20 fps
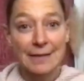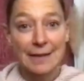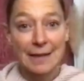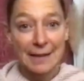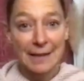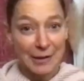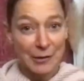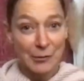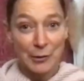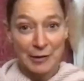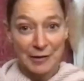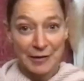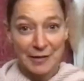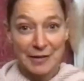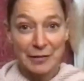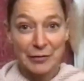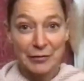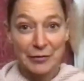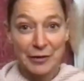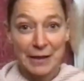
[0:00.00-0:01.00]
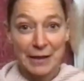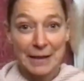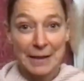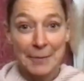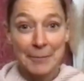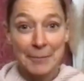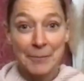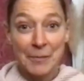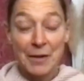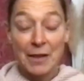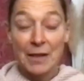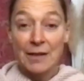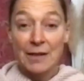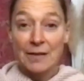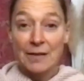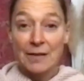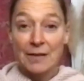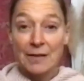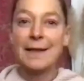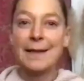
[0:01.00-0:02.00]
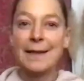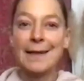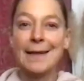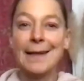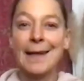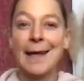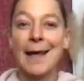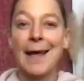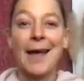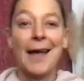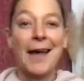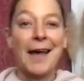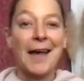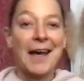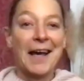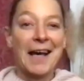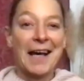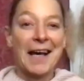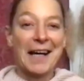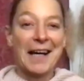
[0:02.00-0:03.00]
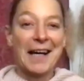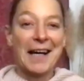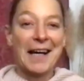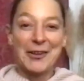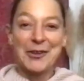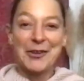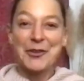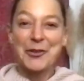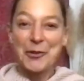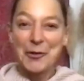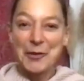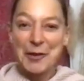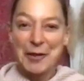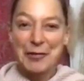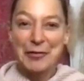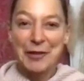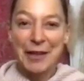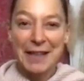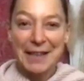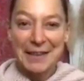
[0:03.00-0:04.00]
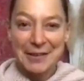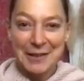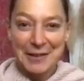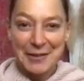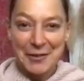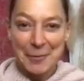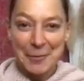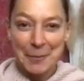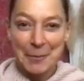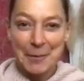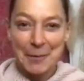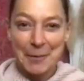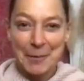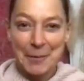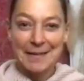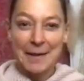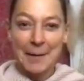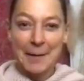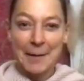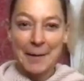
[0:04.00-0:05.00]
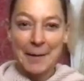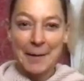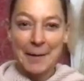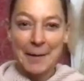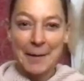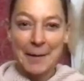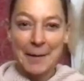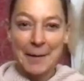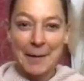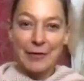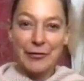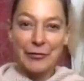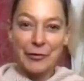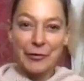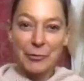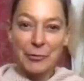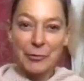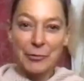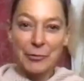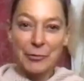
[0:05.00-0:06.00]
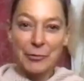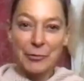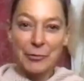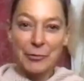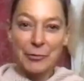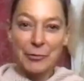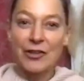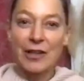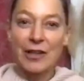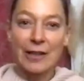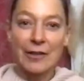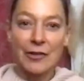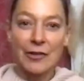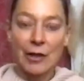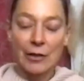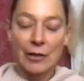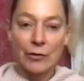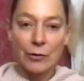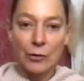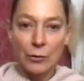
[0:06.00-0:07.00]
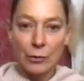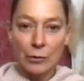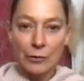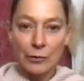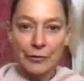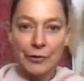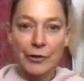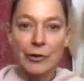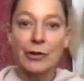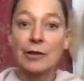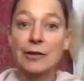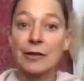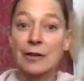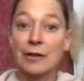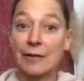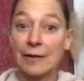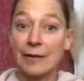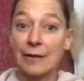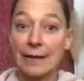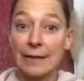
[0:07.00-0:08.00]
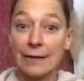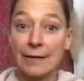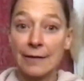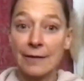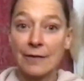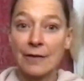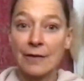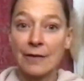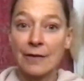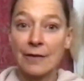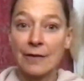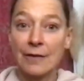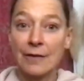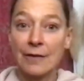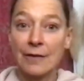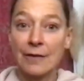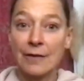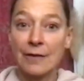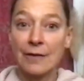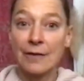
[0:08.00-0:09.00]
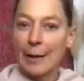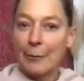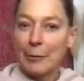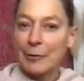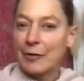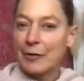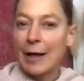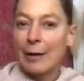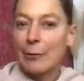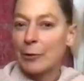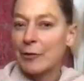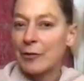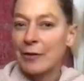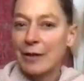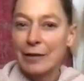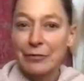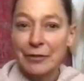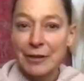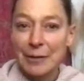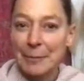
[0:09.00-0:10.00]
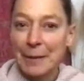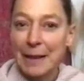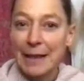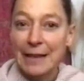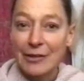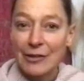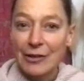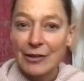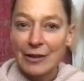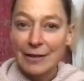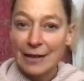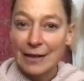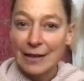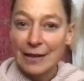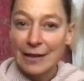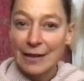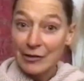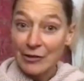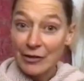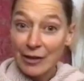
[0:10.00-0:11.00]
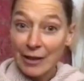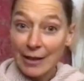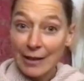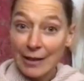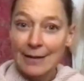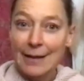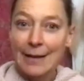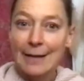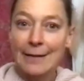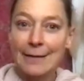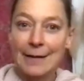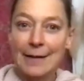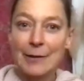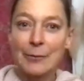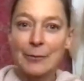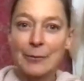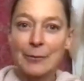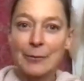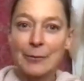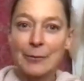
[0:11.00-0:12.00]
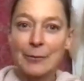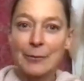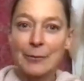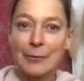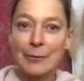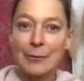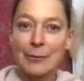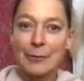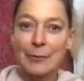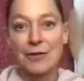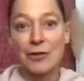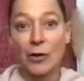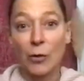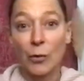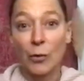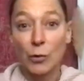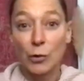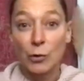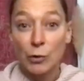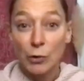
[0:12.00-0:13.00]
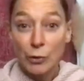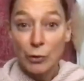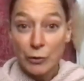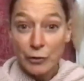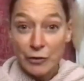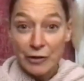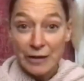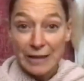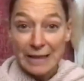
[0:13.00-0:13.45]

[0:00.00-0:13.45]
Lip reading: Dining with the Divine, so many also divine recipes that if you make the change and you look for other things, I was never imagining that they would taste so good.